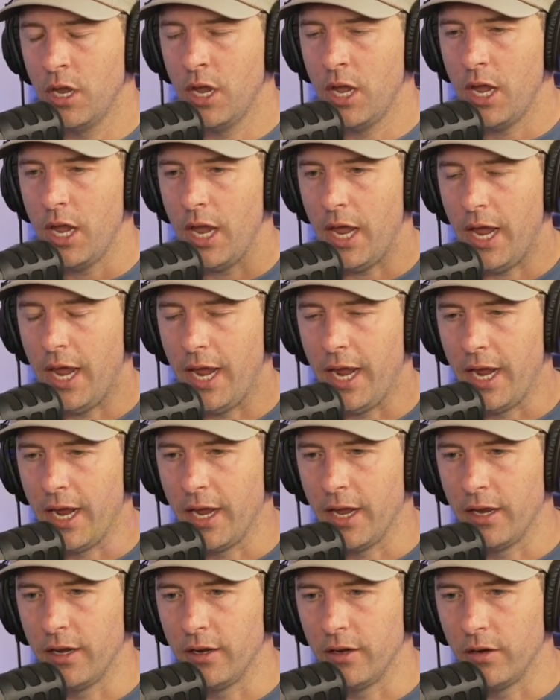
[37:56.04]

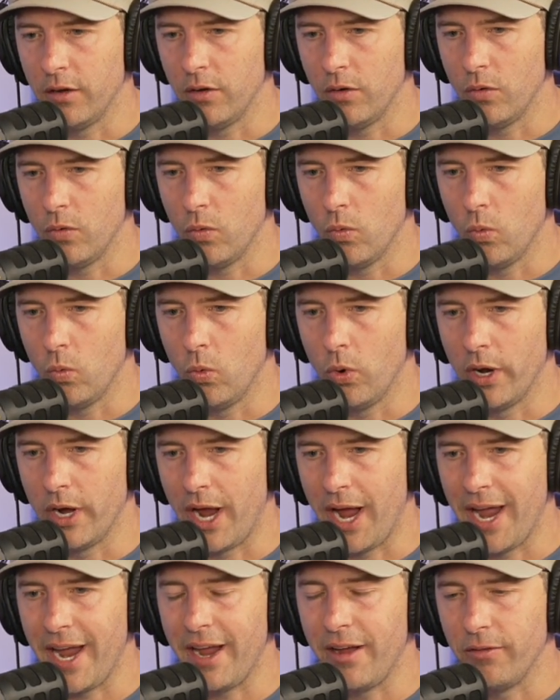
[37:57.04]
And what I
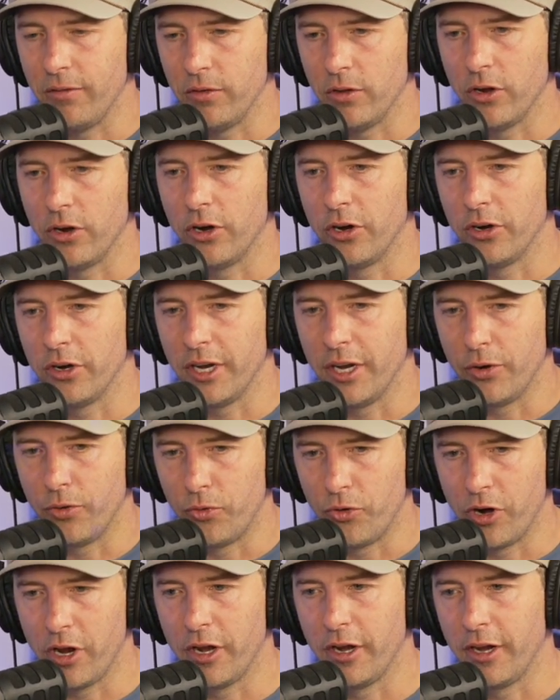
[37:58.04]
have learned in
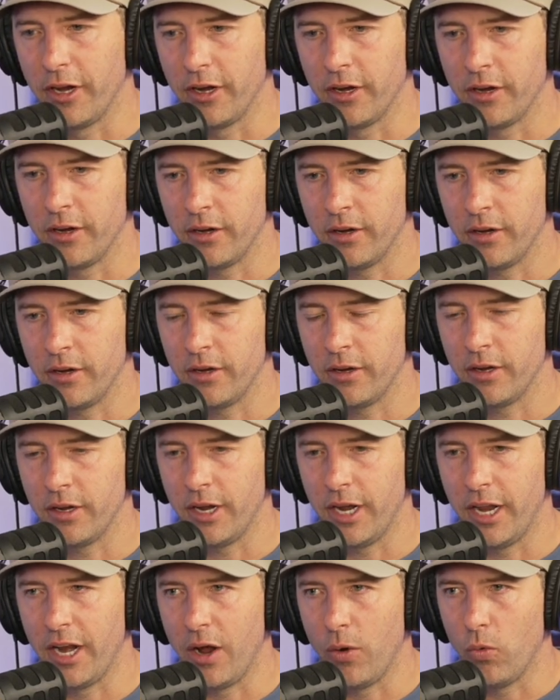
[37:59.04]
running, and
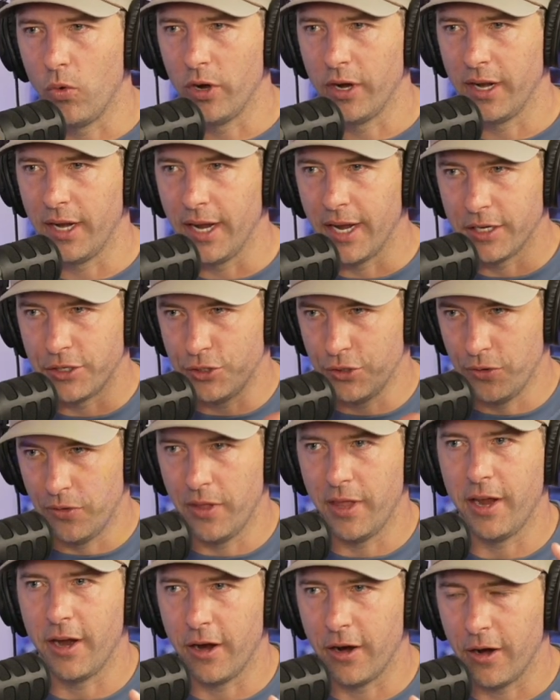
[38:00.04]
I want to get you
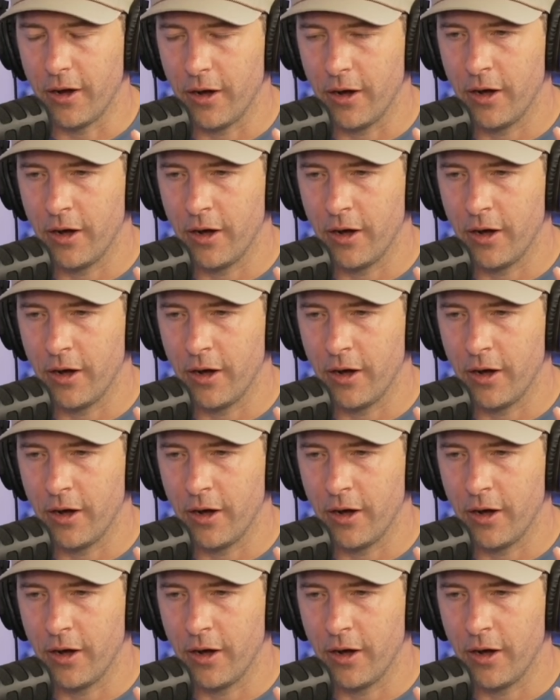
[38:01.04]
there,